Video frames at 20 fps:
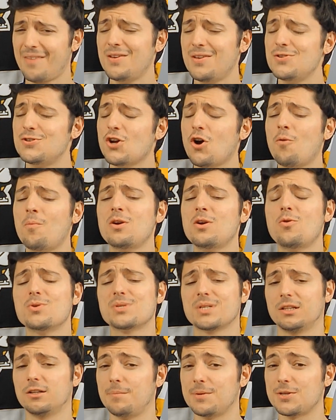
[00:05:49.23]
And then Domi,
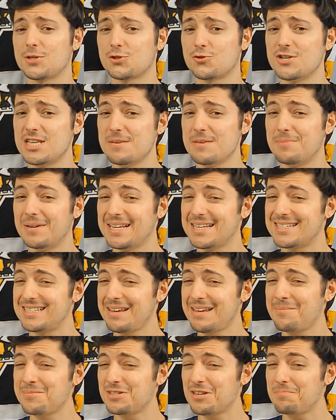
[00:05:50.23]
who's a little bit streaky, but he
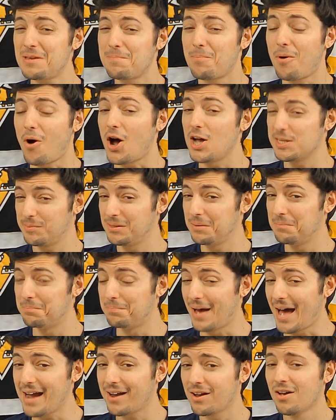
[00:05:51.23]
seems to be possibly
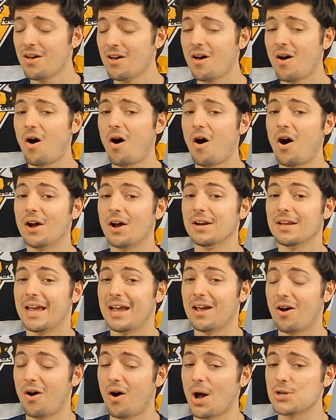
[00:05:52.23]
back on
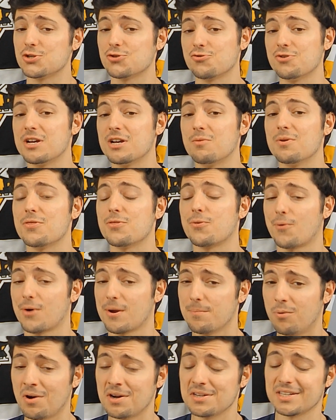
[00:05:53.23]
a hot streak with
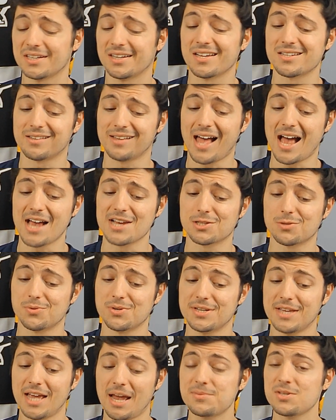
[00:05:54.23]
3 points in his last
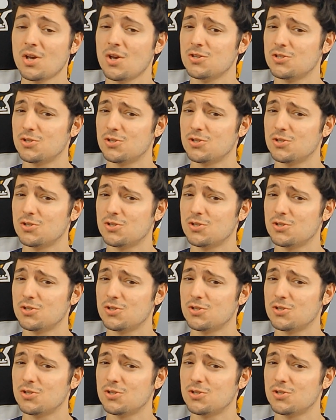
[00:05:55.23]
3 games.